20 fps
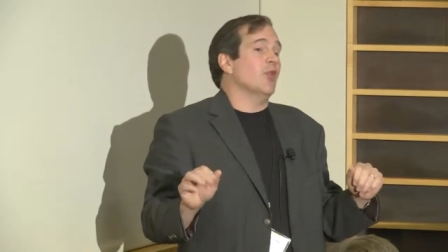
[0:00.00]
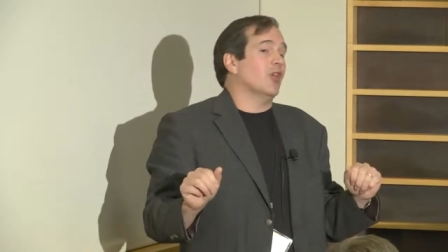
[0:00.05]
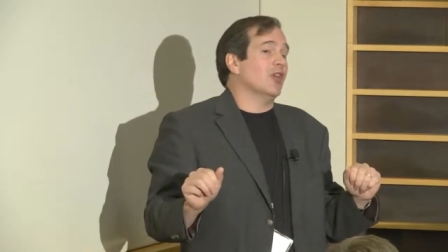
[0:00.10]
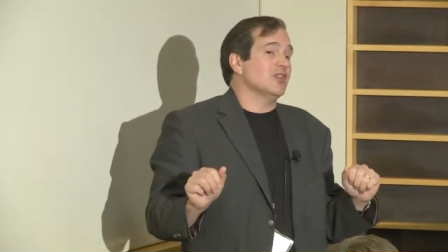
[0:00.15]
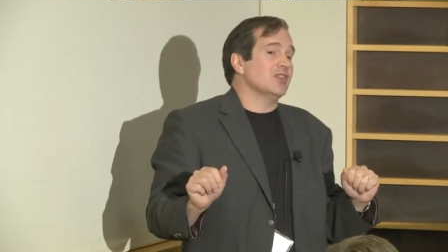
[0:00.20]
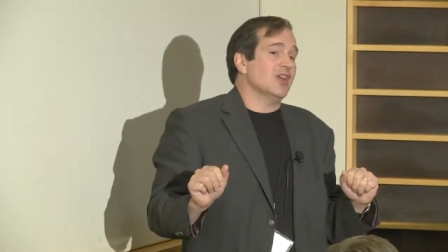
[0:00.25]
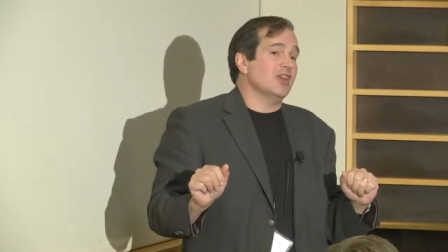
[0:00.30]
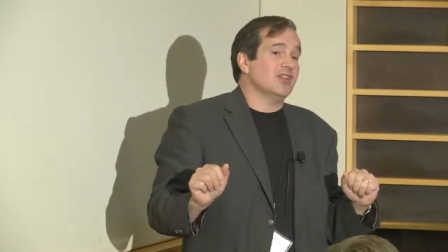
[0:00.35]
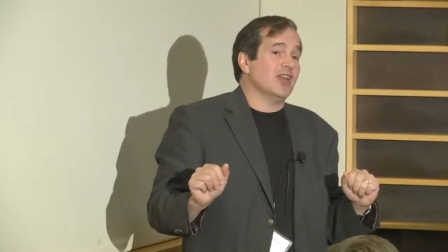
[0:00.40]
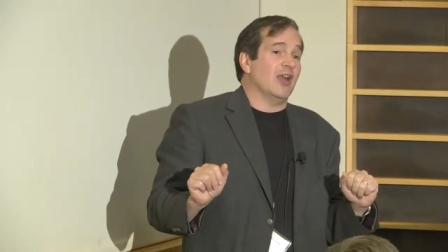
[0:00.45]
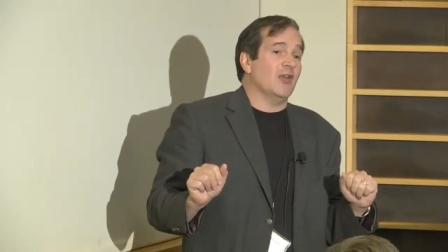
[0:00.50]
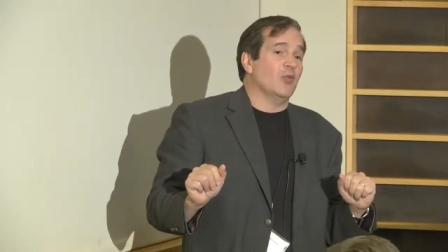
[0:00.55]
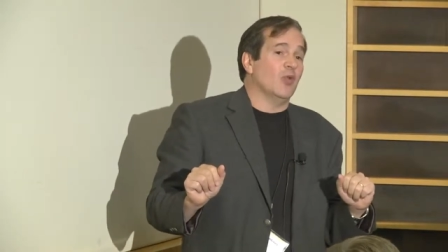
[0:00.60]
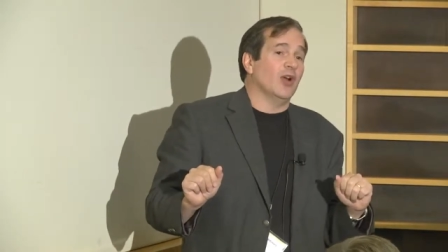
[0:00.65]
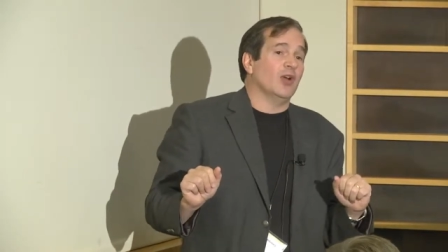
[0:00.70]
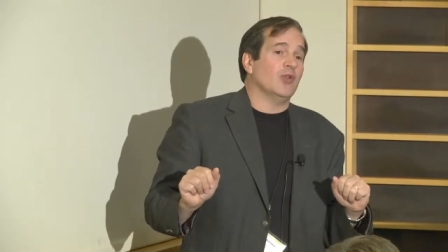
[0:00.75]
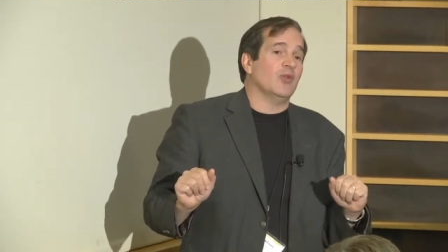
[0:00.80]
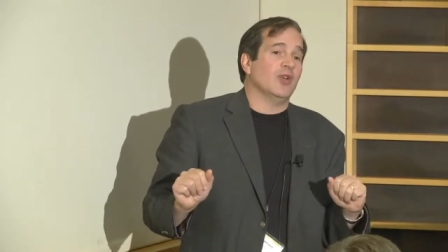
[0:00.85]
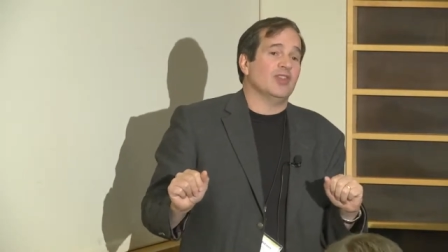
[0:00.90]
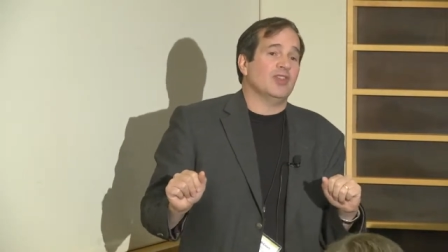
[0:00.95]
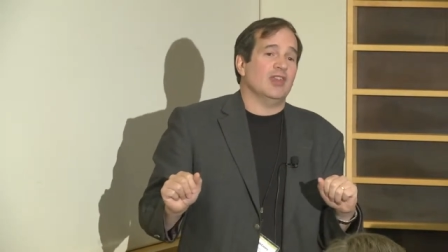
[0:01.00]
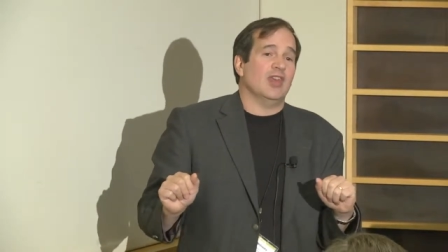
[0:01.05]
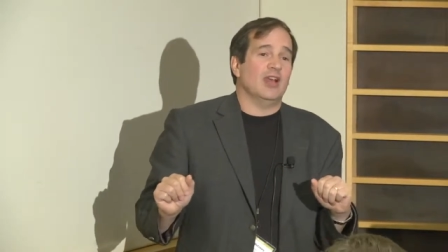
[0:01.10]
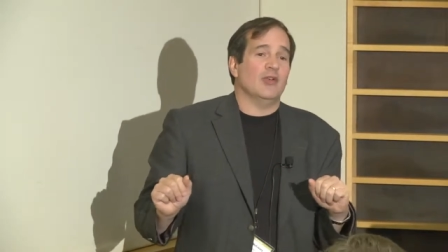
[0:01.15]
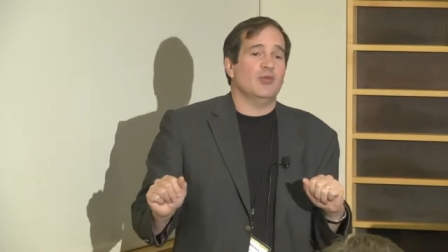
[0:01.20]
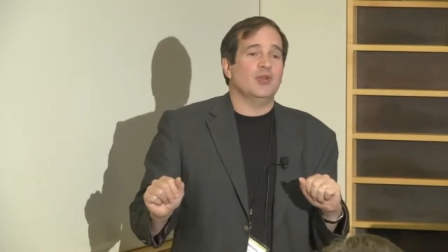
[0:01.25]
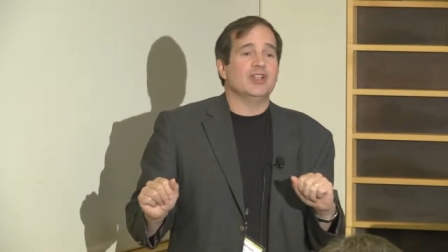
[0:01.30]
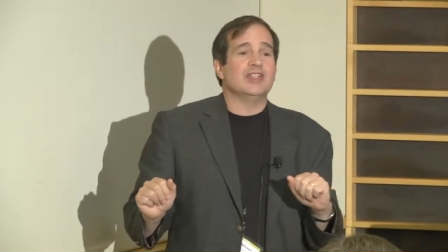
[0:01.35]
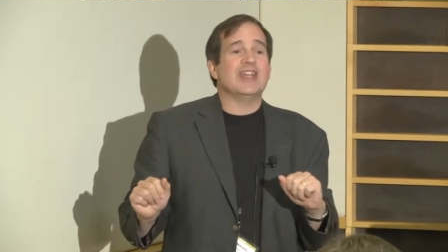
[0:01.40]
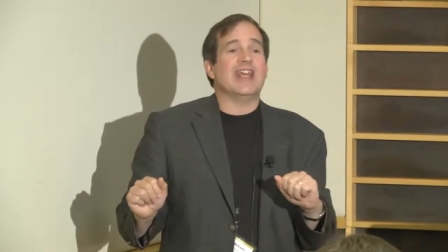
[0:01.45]
organization I work with
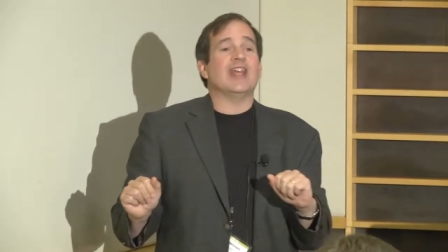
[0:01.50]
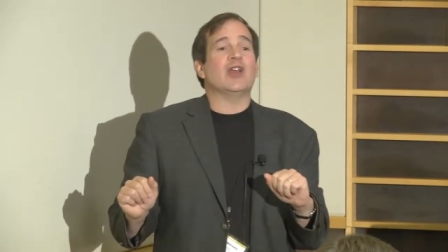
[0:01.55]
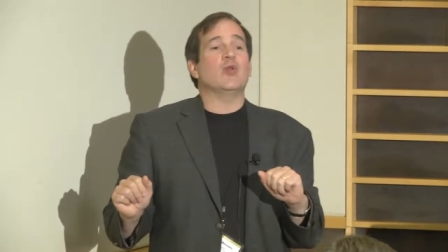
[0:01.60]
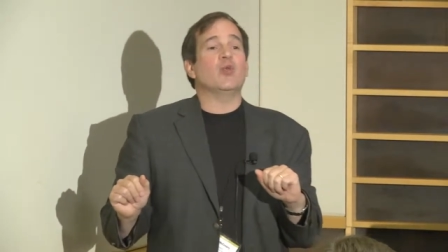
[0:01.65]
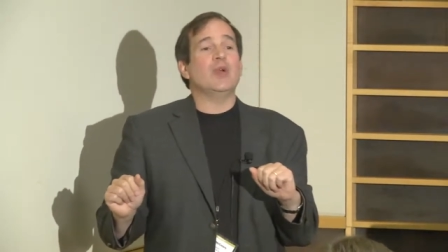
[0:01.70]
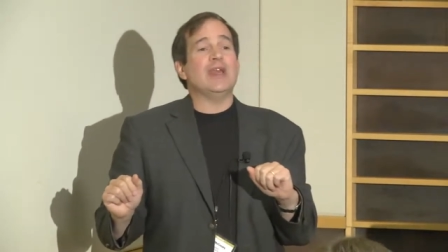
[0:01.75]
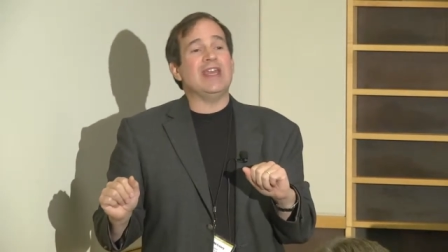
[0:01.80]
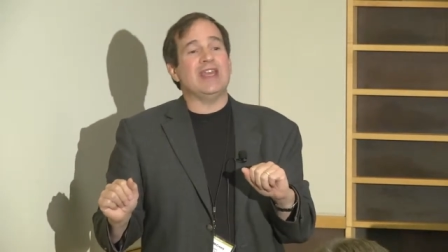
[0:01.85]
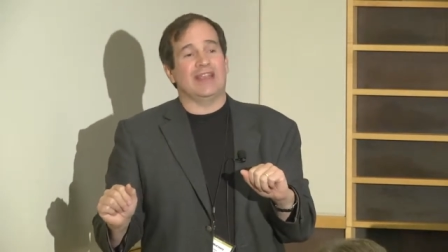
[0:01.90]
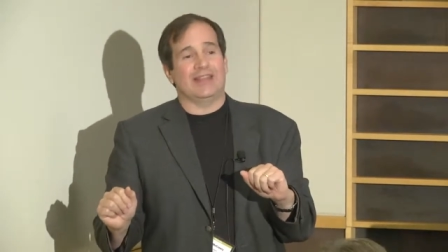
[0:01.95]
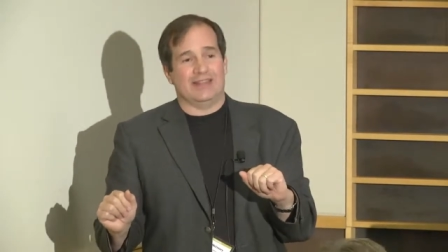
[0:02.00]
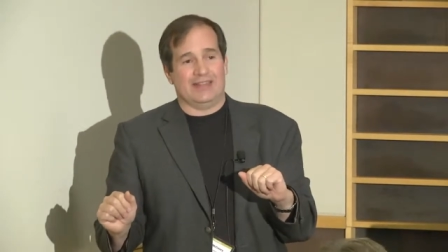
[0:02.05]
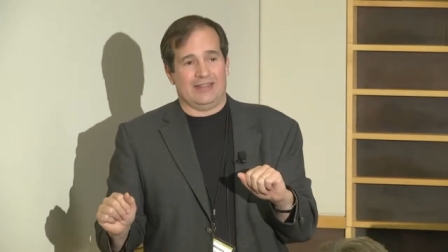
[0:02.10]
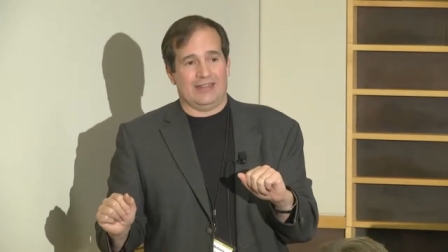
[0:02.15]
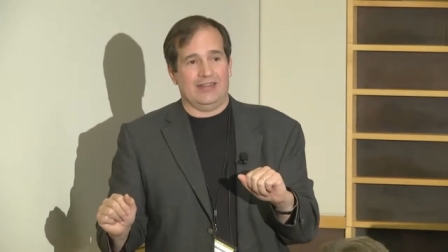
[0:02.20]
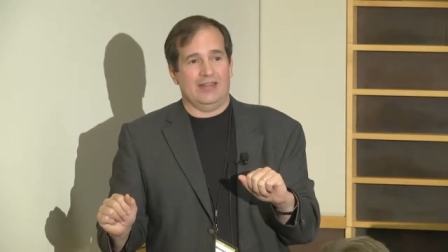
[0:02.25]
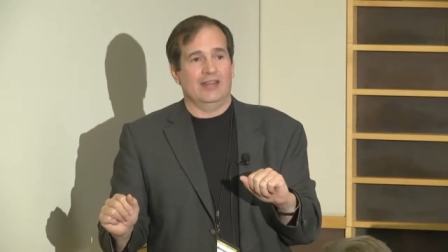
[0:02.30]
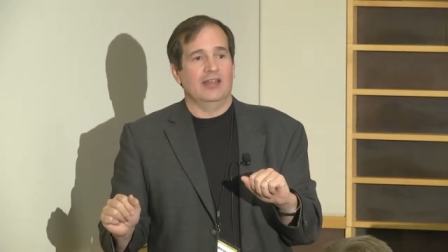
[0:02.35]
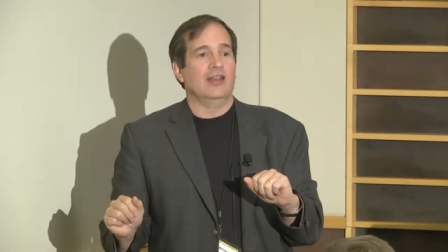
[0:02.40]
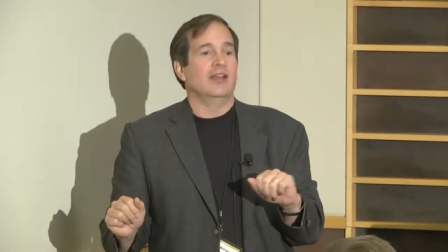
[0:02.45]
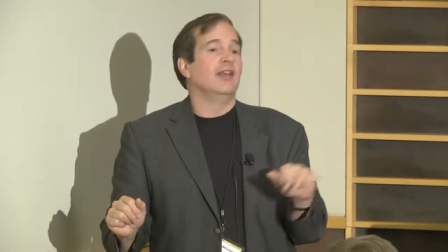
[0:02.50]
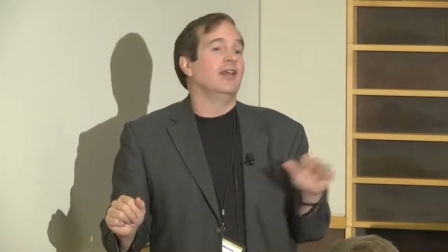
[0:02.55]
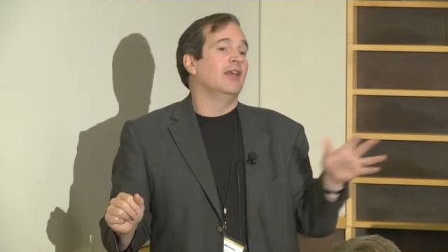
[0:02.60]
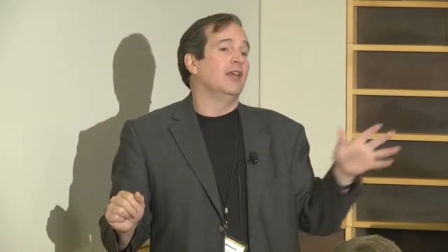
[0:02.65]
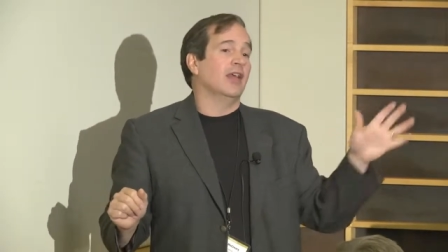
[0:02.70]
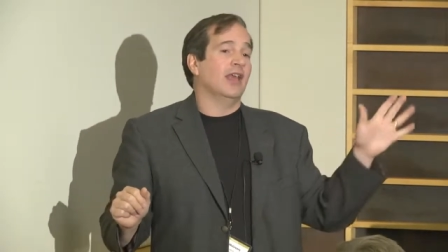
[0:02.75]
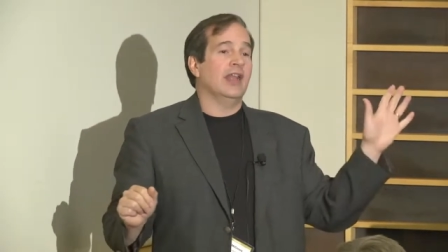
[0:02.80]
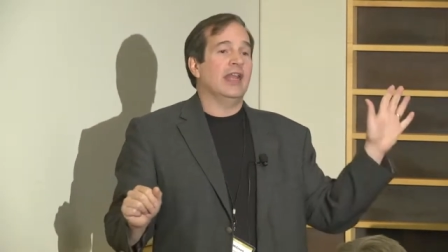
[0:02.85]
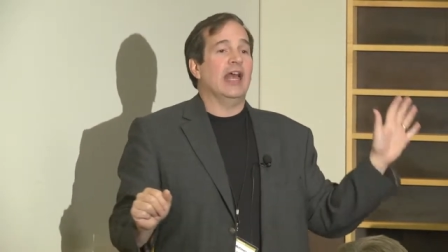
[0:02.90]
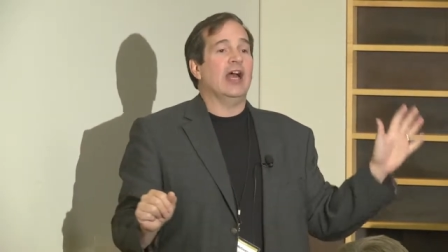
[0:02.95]
would take weeks,
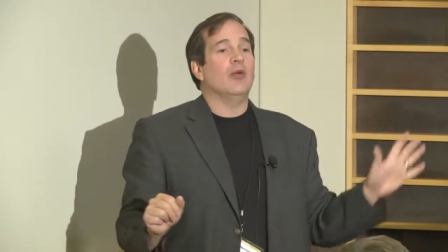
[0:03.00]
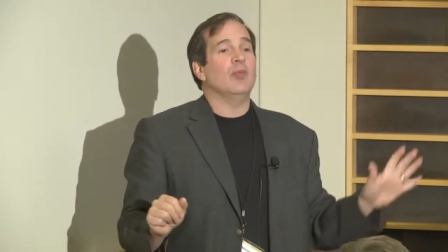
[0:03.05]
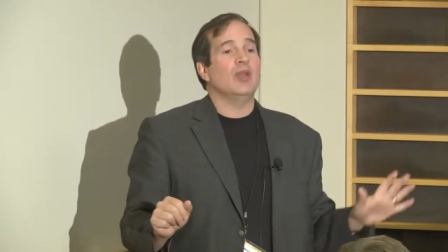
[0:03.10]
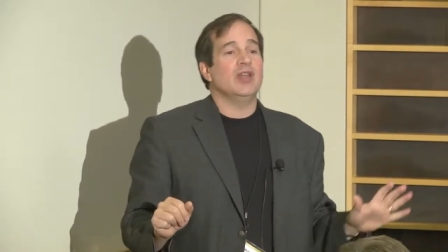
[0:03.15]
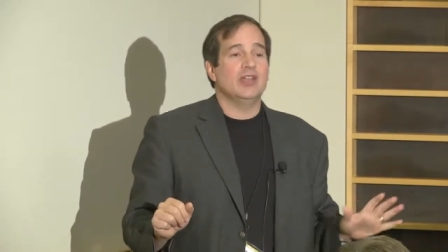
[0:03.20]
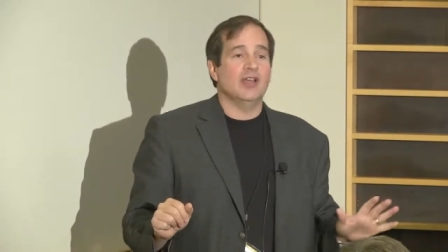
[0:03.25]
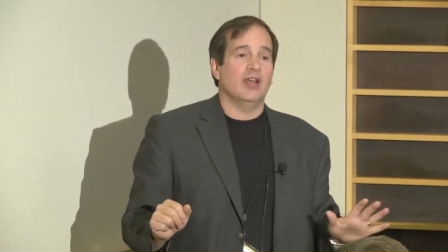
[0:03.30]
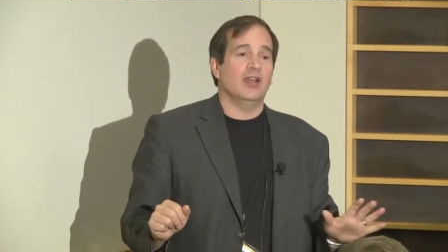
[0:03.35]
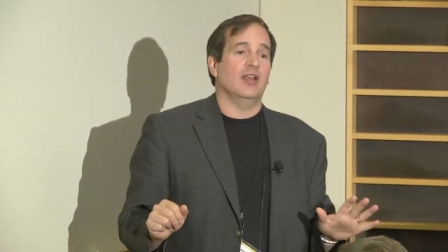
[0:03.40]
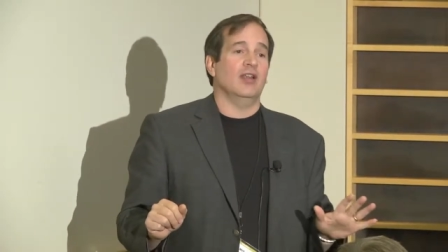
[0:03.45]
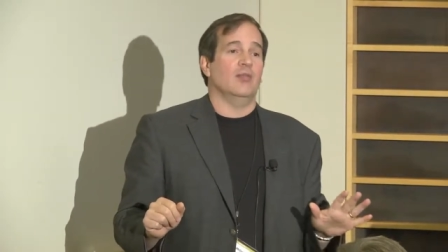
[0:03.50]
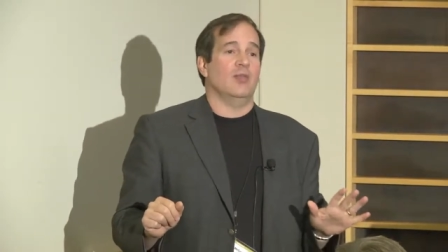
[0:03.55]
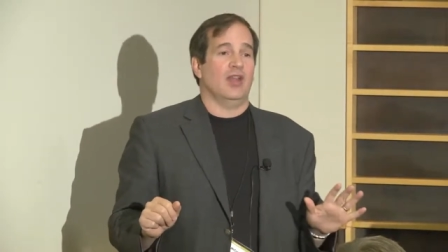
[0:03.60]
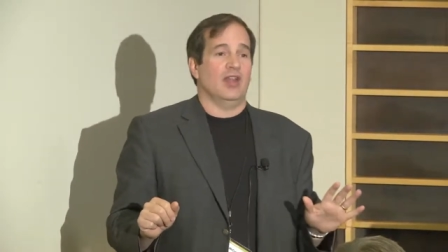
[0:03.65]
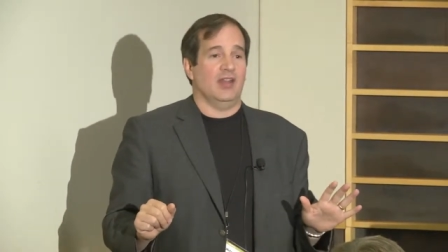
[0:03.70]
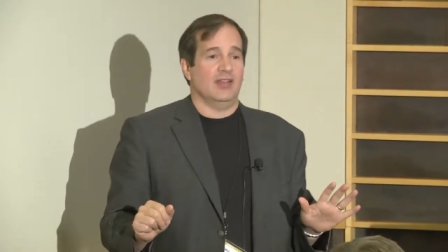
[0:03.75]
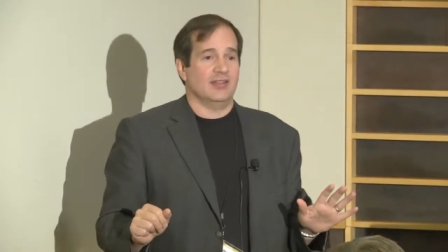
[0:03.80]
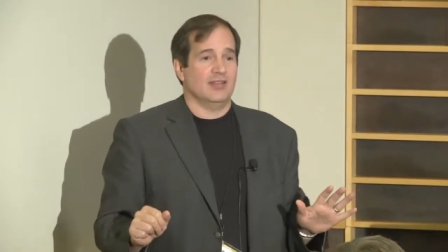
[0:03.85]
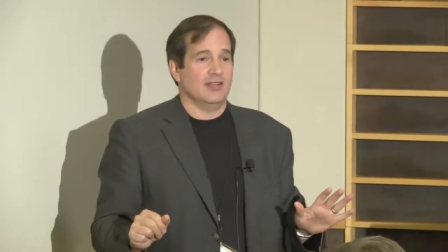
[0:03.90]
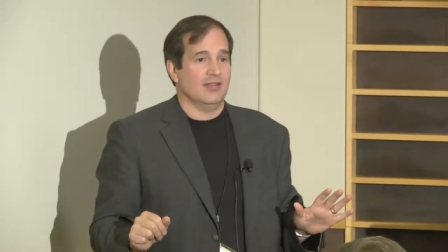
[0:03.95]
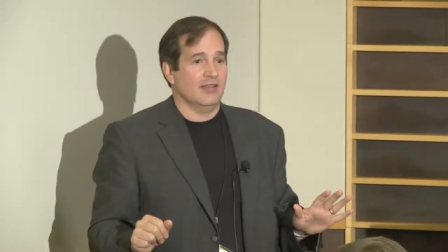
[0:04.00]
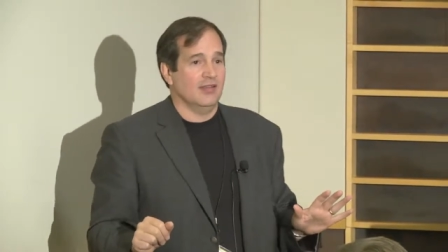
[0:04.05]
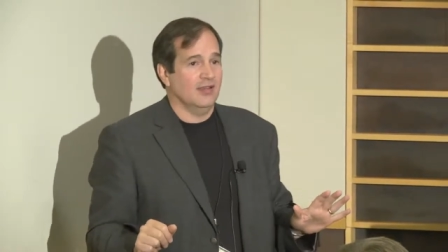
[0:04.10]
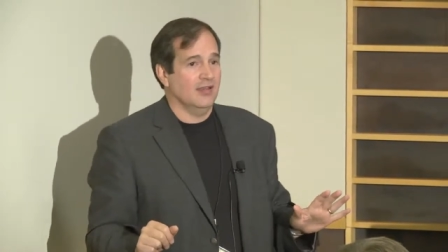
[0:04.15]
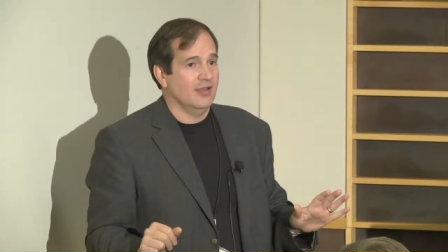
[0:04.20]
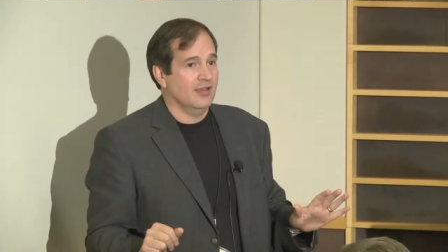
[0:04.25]
can now be done in minutes.